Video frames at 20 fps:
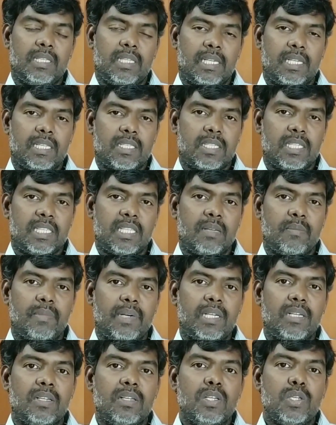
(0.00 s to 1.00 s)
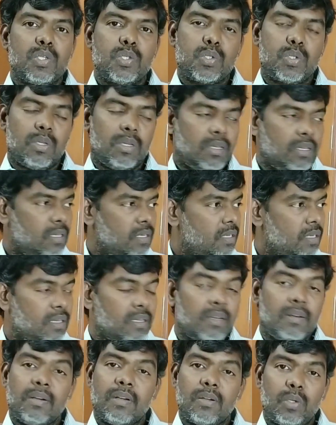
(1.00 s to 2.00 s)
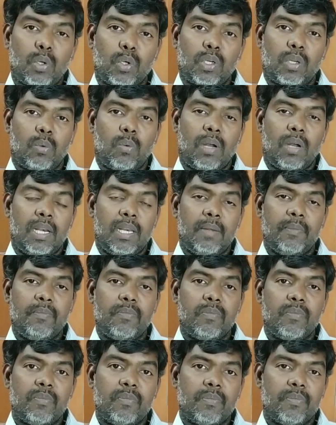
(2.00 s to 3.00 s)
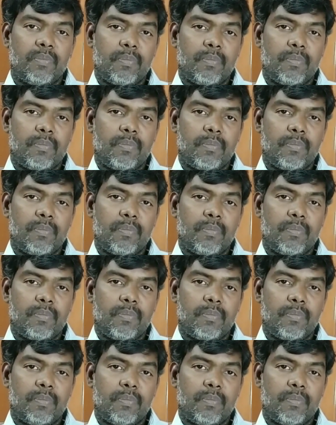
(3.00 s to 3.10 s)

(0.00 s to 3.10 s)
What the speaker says: that is nothing but total volume